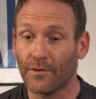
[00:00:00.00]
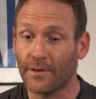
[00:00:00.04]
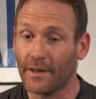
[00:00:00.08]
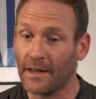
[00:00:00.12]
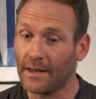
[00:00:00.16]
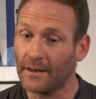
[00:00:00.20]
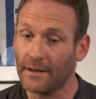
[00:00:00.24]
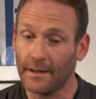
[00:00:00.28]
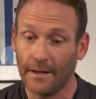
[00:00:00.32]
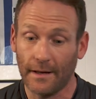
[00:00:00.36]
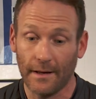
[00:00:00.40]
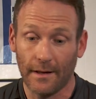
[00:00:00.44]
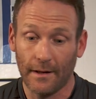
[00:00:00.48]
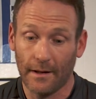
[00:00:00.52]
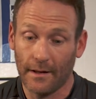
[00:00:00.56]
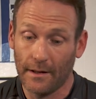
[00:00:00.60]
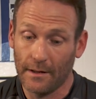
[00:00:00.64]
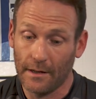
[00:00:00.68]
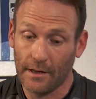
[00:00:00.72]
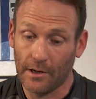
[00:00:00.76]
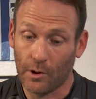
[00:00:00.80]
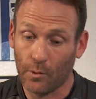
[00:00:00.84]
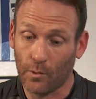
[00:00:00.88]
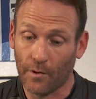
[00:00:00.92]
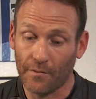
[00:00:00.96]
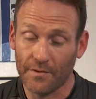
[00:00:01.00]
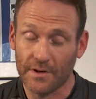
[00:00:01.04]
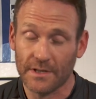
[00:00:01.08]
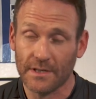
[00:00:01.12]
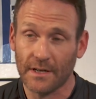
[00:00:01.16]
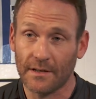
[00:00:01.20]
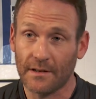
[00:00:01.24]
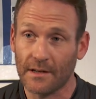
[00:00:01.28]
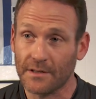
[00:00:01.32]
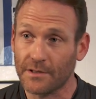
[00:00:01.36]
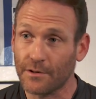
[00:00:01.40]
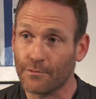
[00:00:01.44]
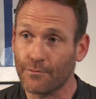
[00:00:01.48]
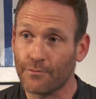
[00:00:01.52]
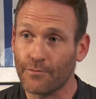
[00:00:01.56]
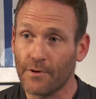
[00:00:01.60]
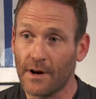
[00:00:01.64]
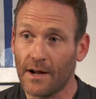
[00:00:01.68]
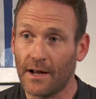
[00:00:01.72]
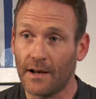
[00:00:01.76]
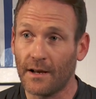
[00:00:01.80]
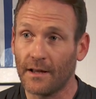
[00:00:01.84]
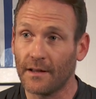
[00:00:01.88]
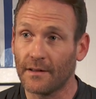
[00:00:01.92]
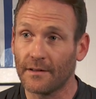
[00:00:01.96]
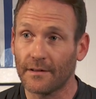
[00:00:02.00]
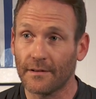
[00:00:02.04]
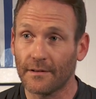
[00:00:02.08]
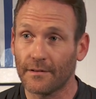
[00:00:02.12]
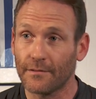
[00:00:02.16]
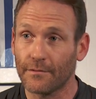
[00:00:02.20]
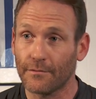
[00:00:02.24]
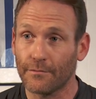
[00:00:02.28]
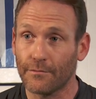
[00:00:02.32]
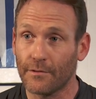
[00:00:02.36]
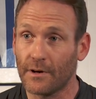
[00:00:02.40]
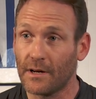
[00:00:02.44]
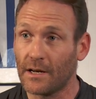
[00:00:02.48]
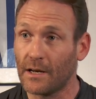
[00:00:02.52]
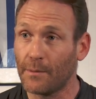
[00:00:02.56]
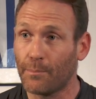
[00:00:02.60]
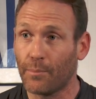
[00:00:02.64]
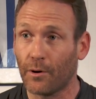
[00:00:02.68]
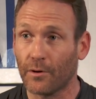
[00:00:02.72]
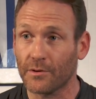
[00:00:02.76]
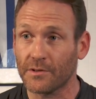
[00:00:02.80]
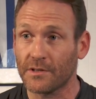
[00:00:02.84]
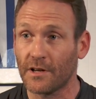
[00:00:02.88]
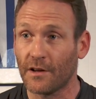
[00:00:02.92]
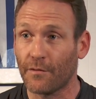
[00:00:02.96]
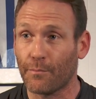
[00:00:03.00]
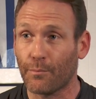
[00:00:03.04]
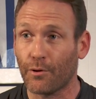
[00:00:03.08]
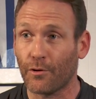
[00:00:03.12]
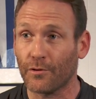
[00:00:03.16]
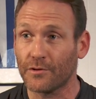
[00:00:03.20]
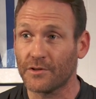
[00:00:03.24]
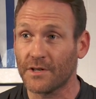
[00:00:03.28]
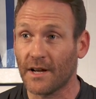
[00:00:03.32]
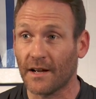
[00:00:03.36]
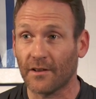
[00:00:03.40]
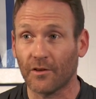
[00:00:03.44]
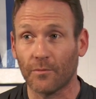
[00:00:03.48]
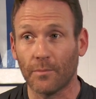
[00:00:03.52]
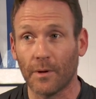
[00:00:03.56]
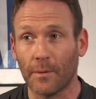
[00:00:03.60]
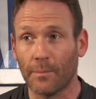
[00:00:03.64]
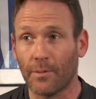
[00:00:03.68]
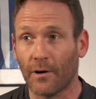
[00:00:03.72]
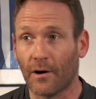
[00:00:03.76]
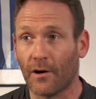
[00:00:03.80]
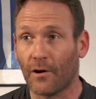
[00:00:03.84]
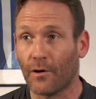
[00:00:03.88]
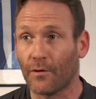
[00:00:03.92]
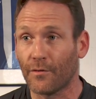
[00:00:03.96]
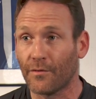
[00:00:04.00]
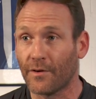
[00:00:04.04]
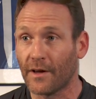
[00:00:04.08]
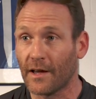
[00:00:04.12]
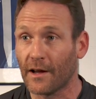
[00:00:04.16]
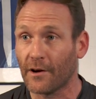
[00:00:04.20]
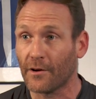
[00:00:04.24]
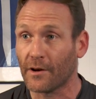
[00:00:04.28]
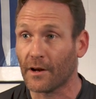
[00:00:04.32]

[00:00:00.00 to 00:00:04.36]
And then, you know, obviously there's a really, really positive project to be part of here.